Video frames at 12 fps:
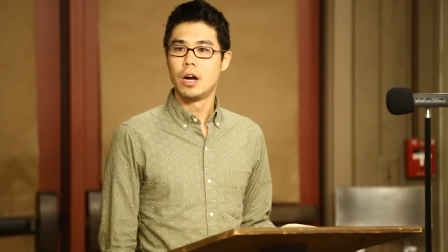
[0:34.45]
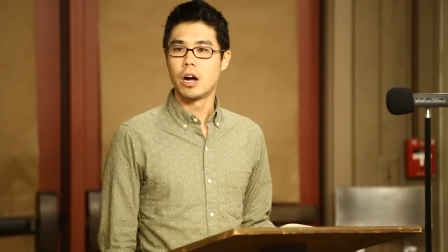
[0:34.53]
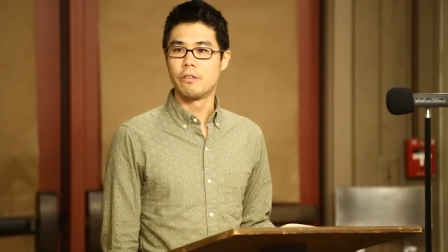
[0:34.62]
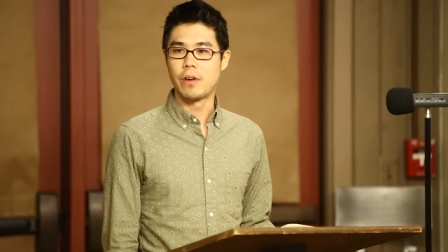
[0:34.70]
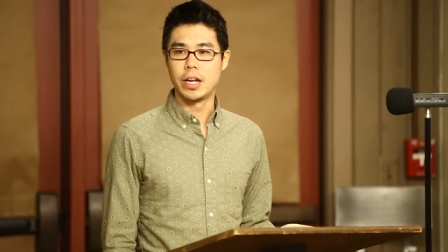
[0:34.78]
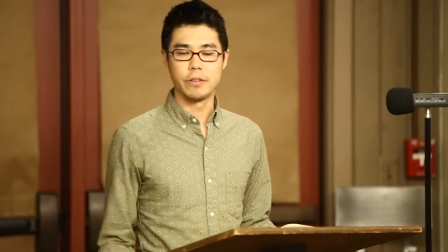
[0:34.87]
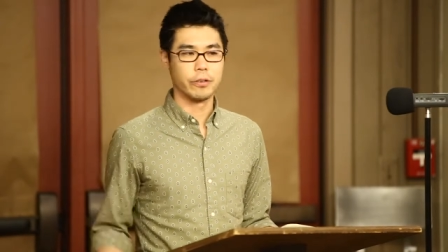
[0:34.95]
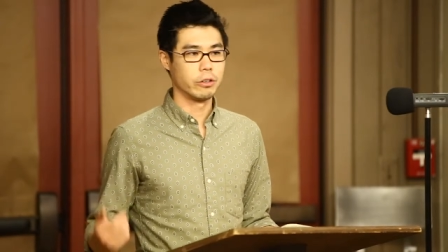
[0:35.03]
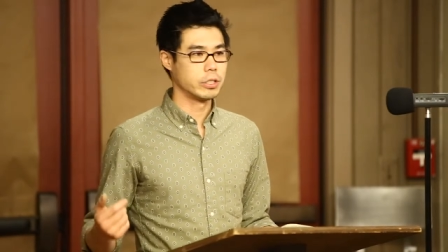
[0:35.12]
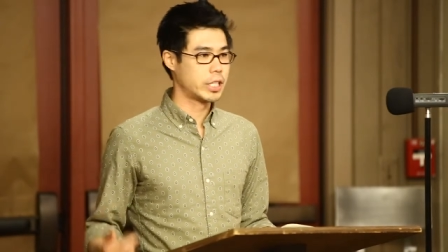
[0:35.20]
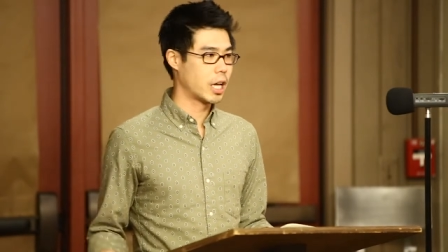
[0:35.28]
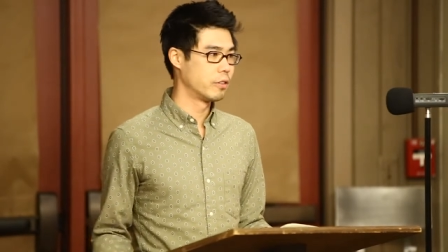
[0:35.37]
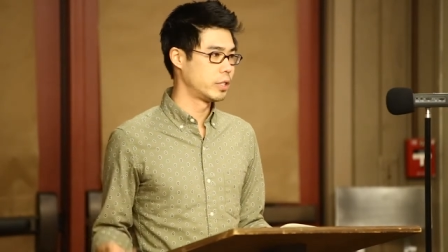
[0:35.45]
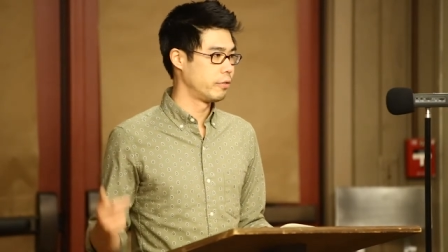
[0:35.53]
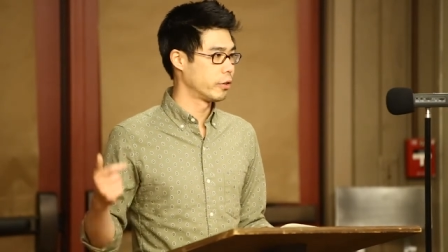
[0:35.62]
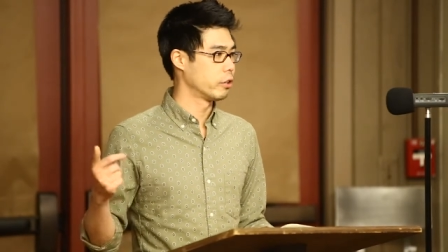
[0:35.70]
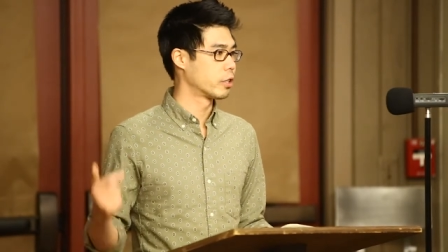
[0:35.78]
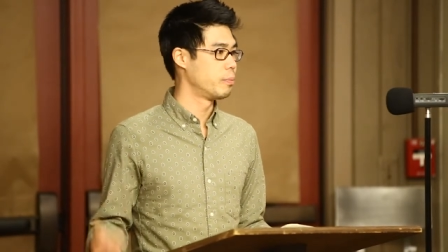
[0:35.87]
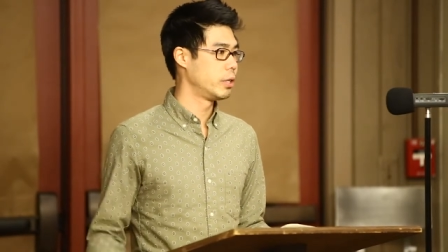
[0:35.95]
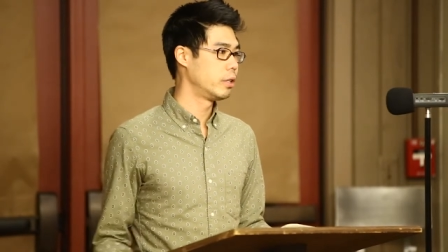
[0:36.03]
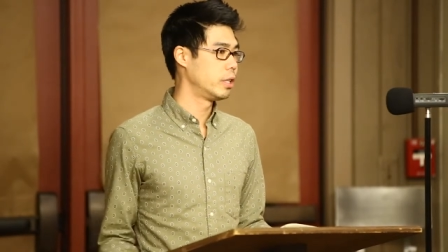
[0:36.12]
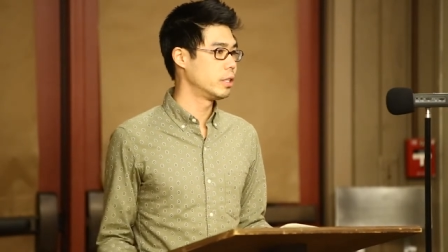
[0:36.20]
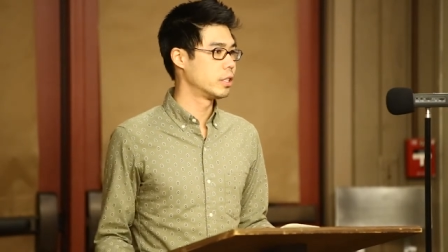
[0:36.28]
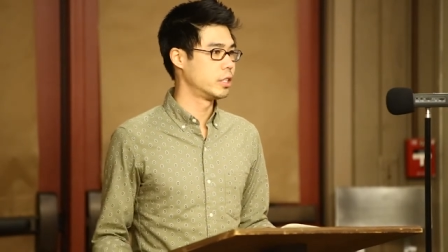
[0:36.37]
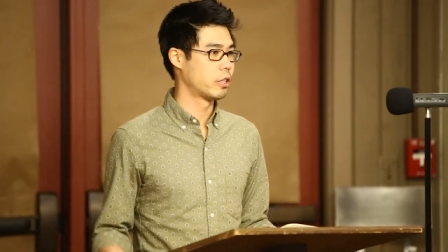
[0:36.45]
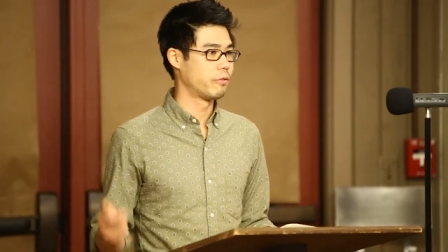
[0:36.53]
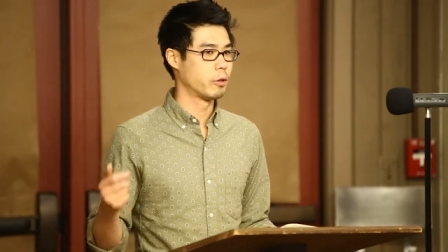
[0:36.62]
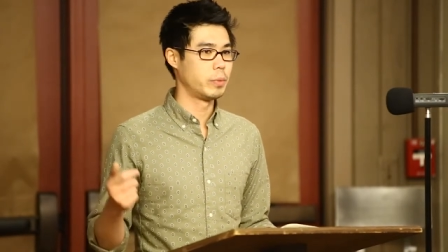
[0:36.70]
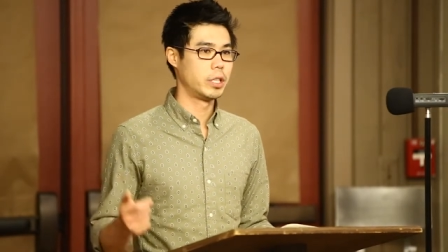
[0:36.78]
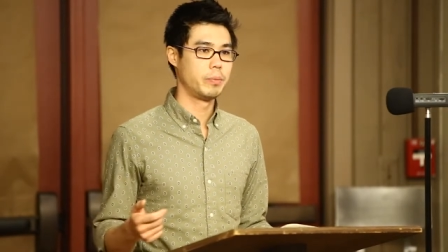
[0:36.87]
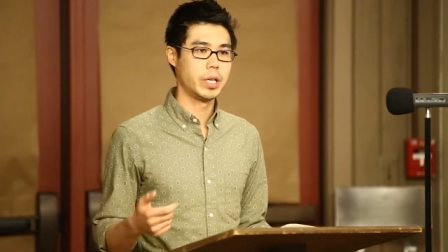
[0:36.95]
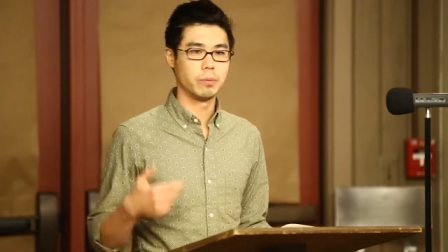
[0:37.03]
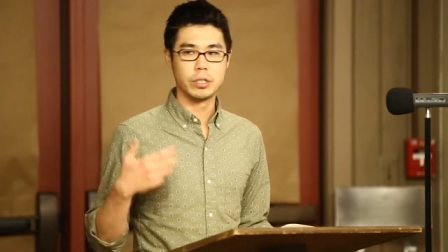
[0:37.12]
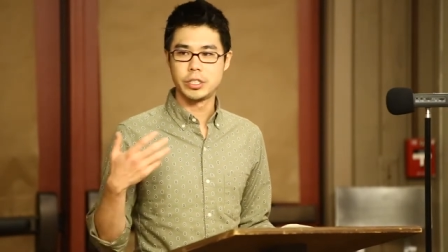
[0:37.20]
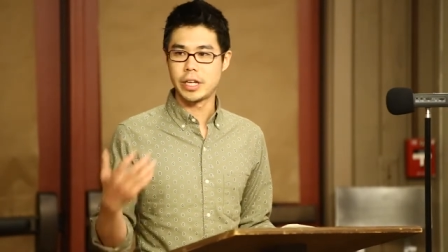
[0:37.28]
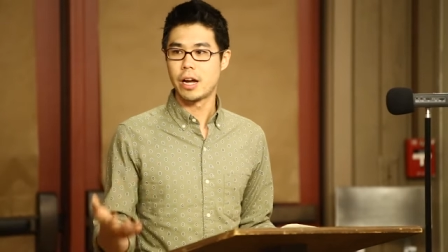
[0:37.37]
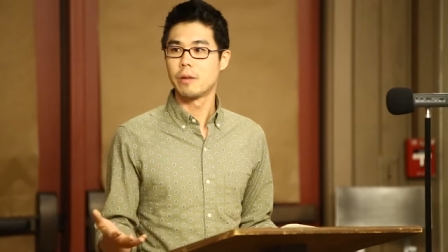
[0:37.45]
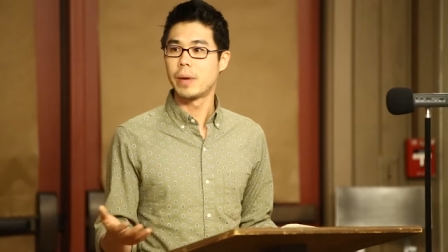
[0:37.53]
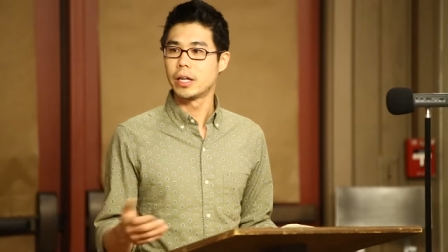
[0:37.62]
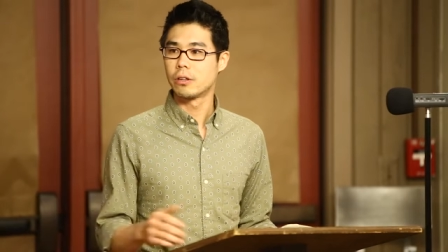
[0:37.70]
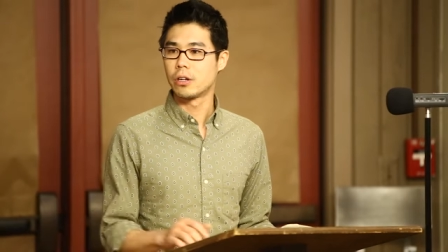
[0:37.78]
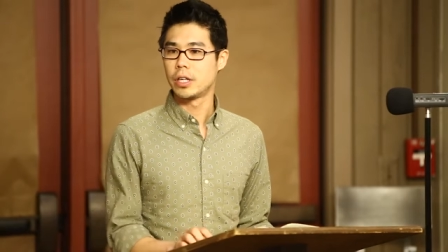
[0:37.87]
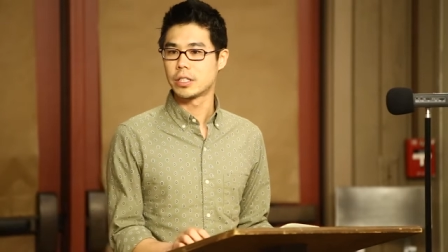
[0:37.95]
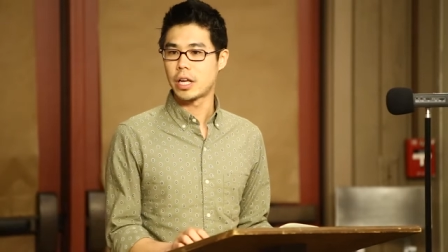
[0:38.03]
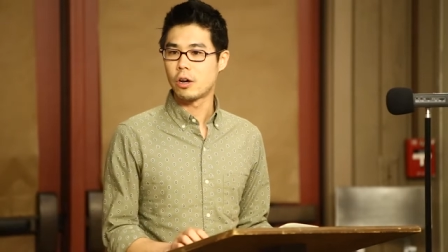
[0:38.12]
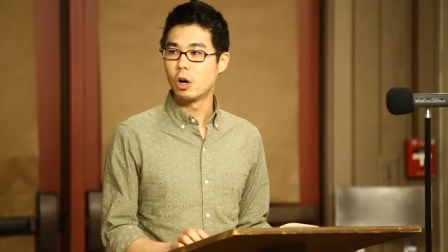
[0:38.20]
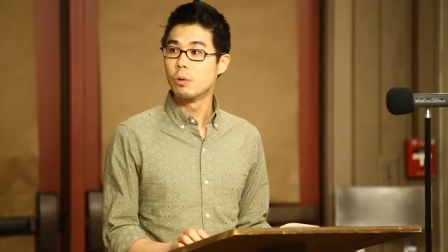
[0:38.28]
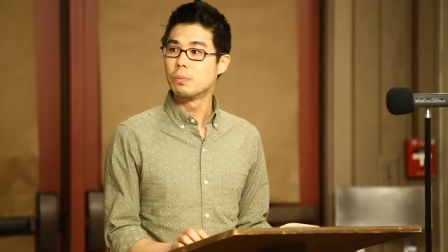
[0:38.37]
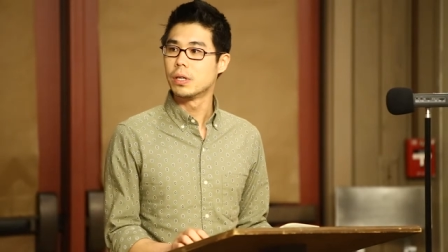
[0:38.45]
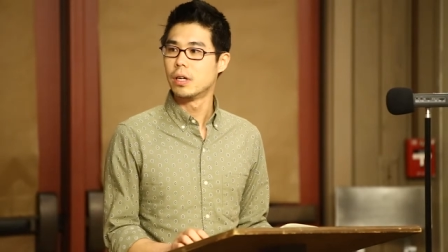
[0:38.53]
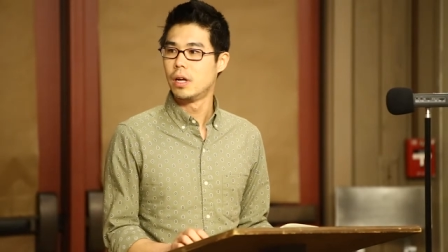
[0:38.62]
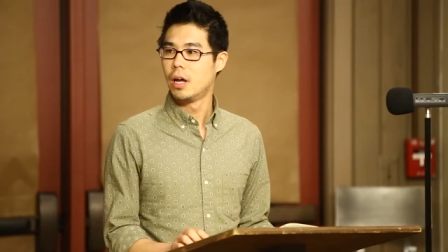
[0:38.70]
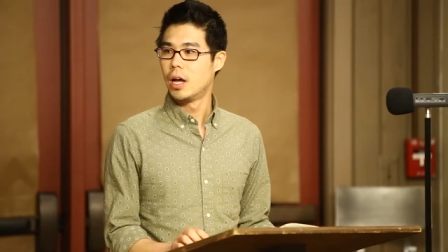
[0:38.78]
are fighting for yourselves and for your communities, and so for me to be able to share my learnings, I hope